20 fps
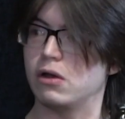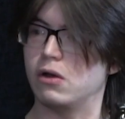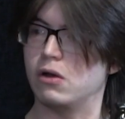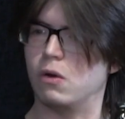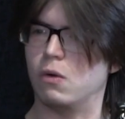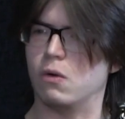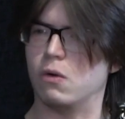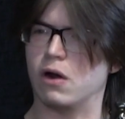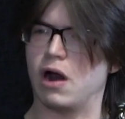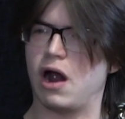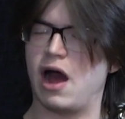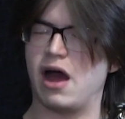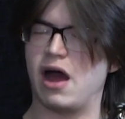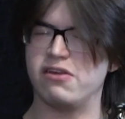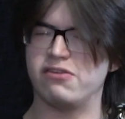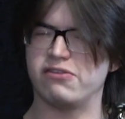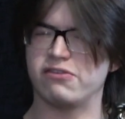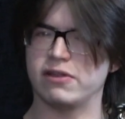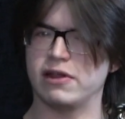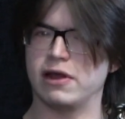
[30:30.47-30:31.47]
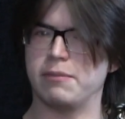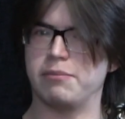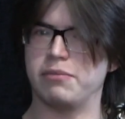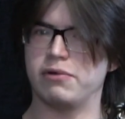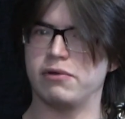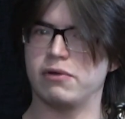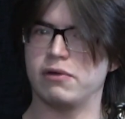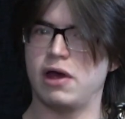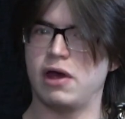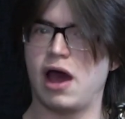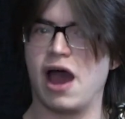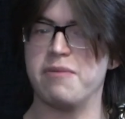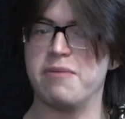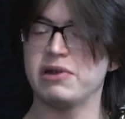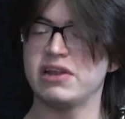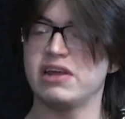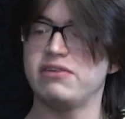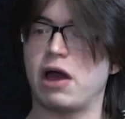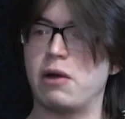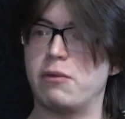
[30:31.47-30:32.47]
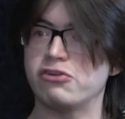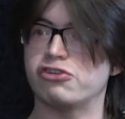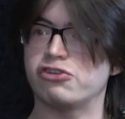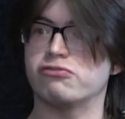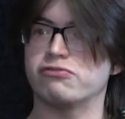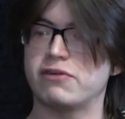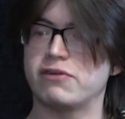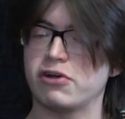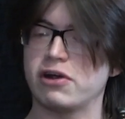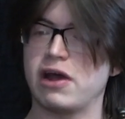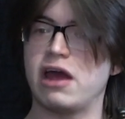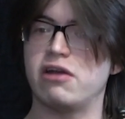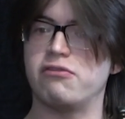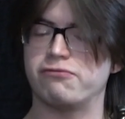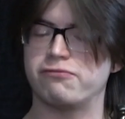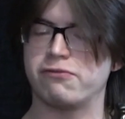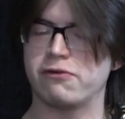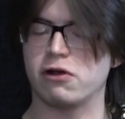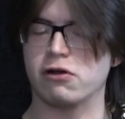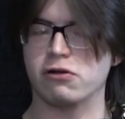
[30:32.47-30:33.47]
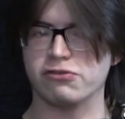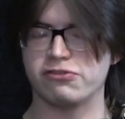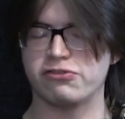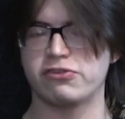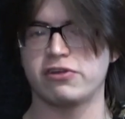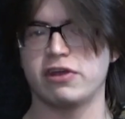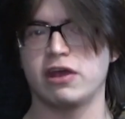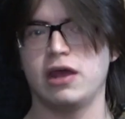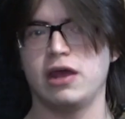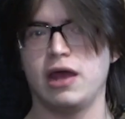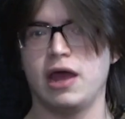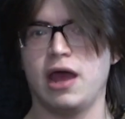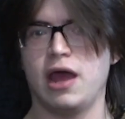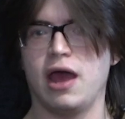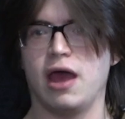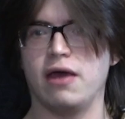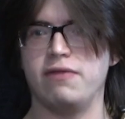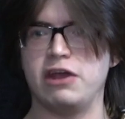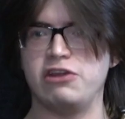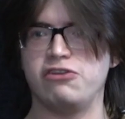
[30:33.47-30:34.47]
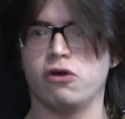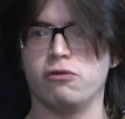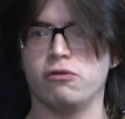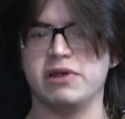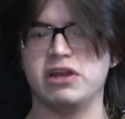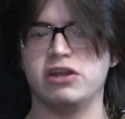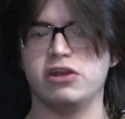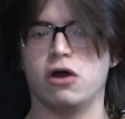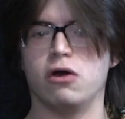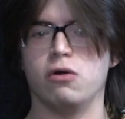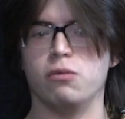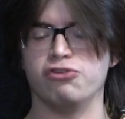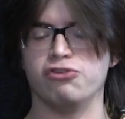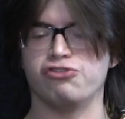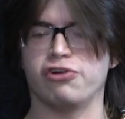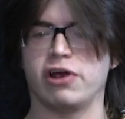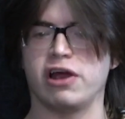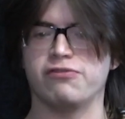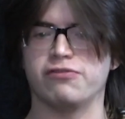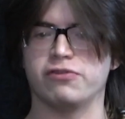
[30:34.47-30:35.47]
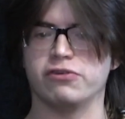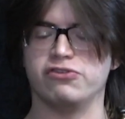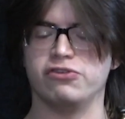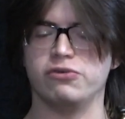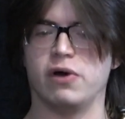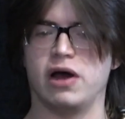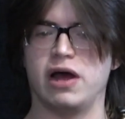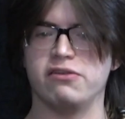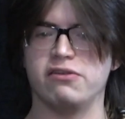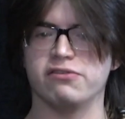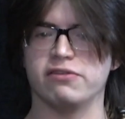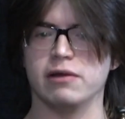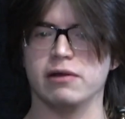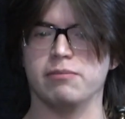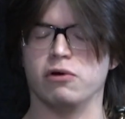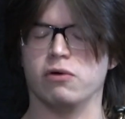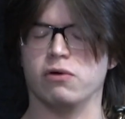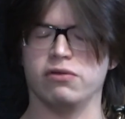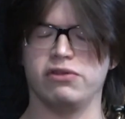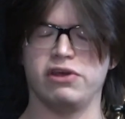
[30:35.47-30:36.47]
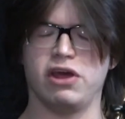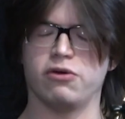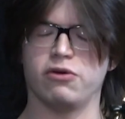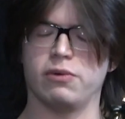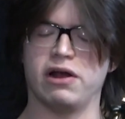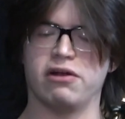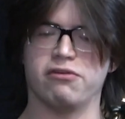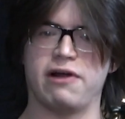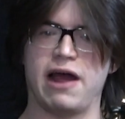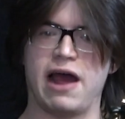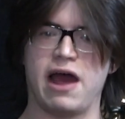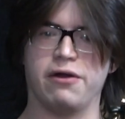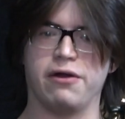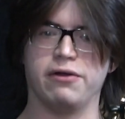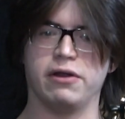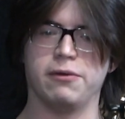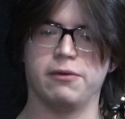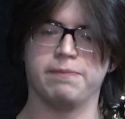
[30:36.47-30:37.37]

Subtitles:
or Islip. I believe I went to Riverhead first, and they told me no, it was transferred to Islip or the other way around.